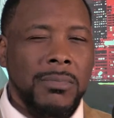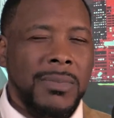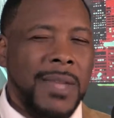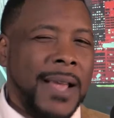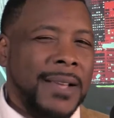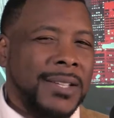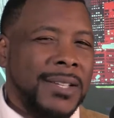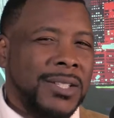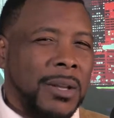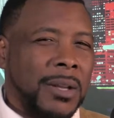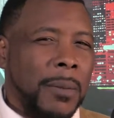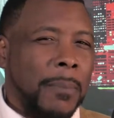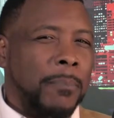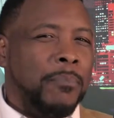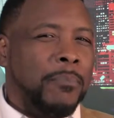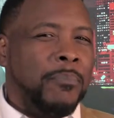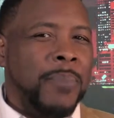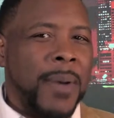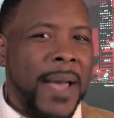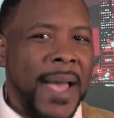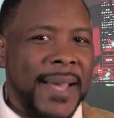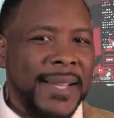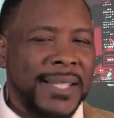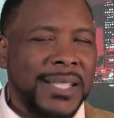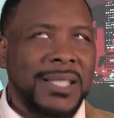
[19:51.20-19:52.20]
That's the
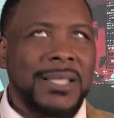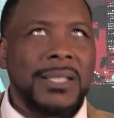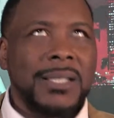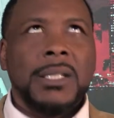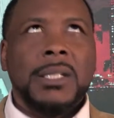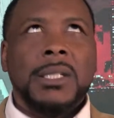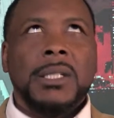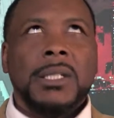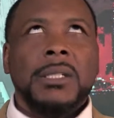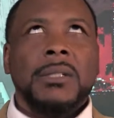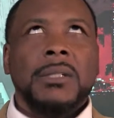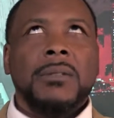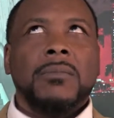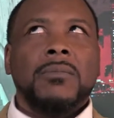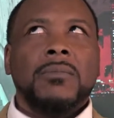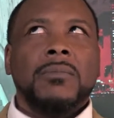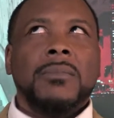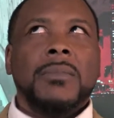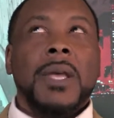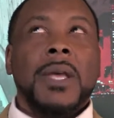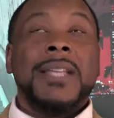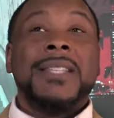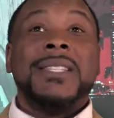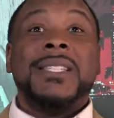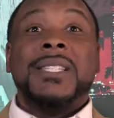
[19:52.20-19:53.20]
best
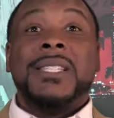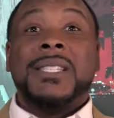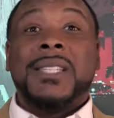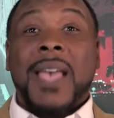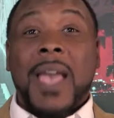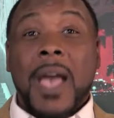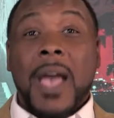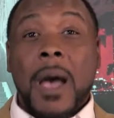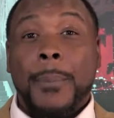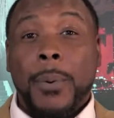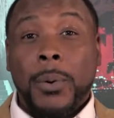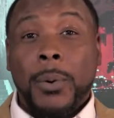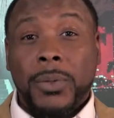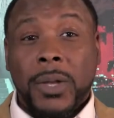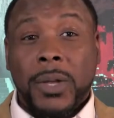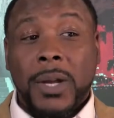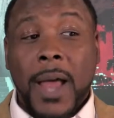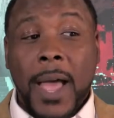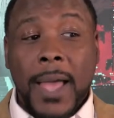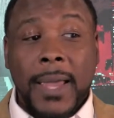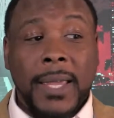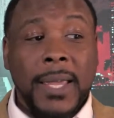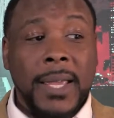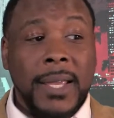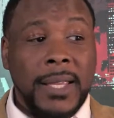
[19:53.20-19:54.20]
example that
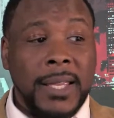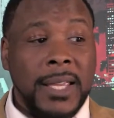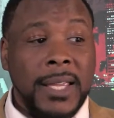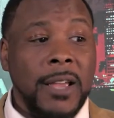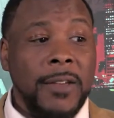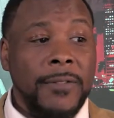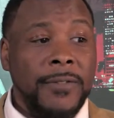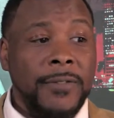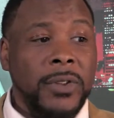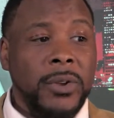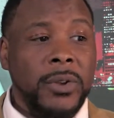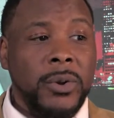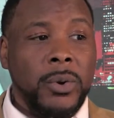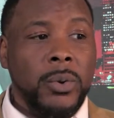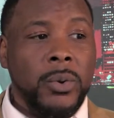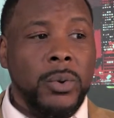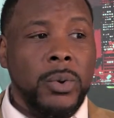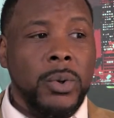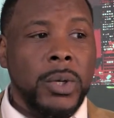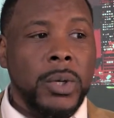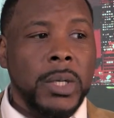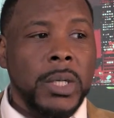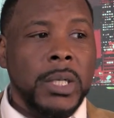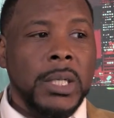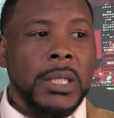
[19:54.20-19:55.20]
I could give
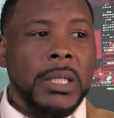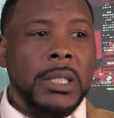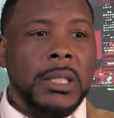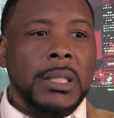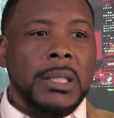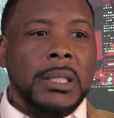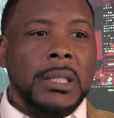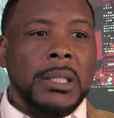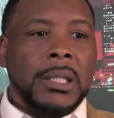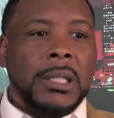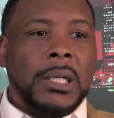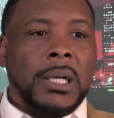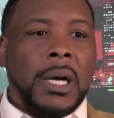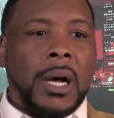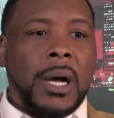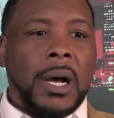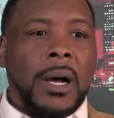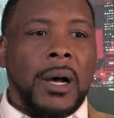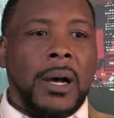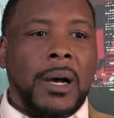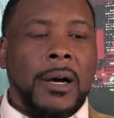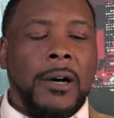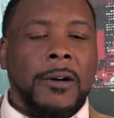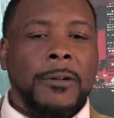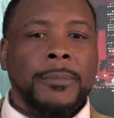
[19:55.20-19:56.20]
you
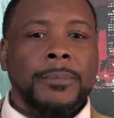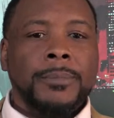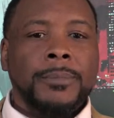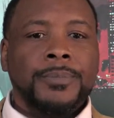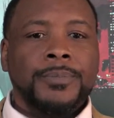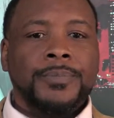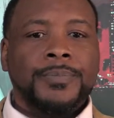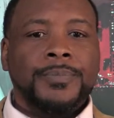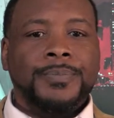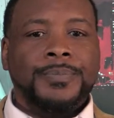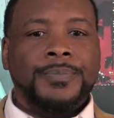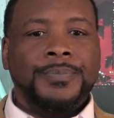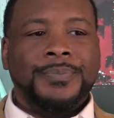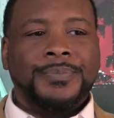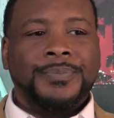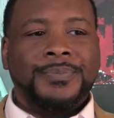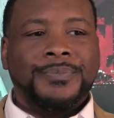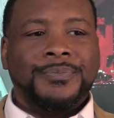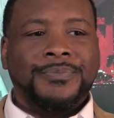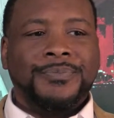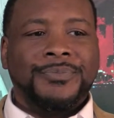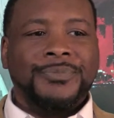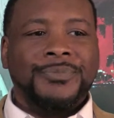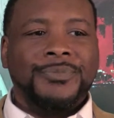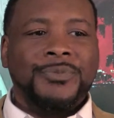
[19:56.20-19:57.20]
um
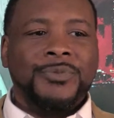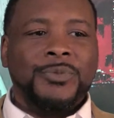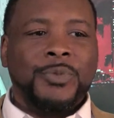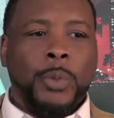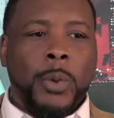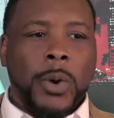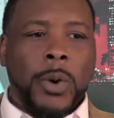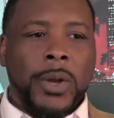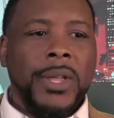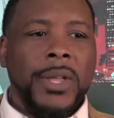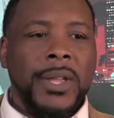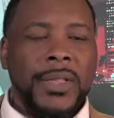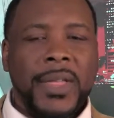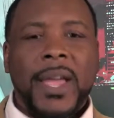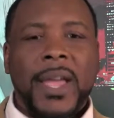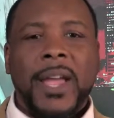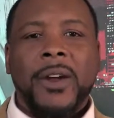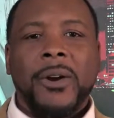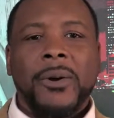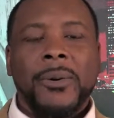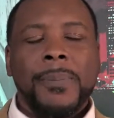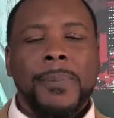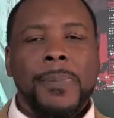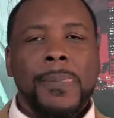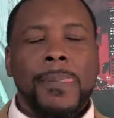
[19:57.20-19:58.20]
really
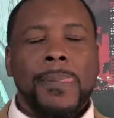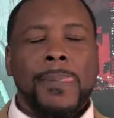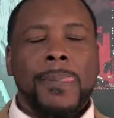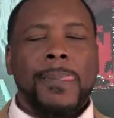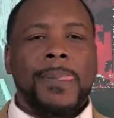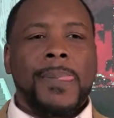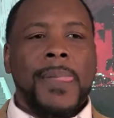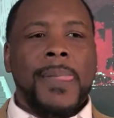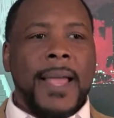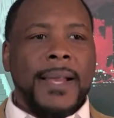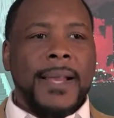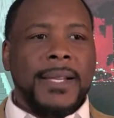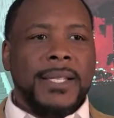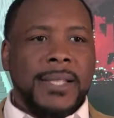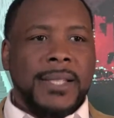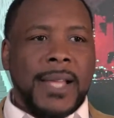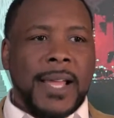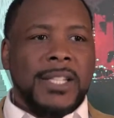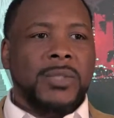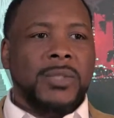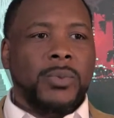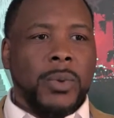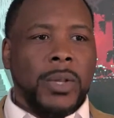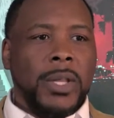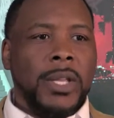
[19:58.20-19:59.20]
there.
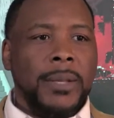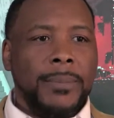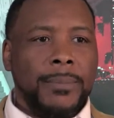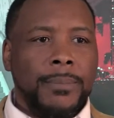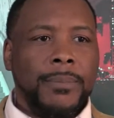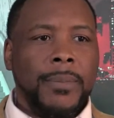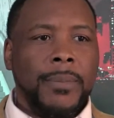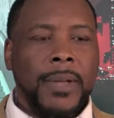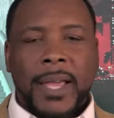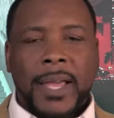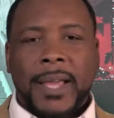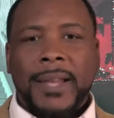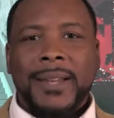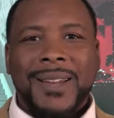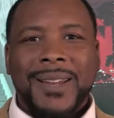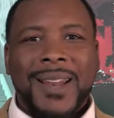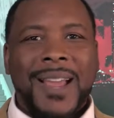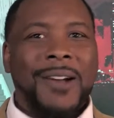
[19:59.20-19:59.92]
That's really it.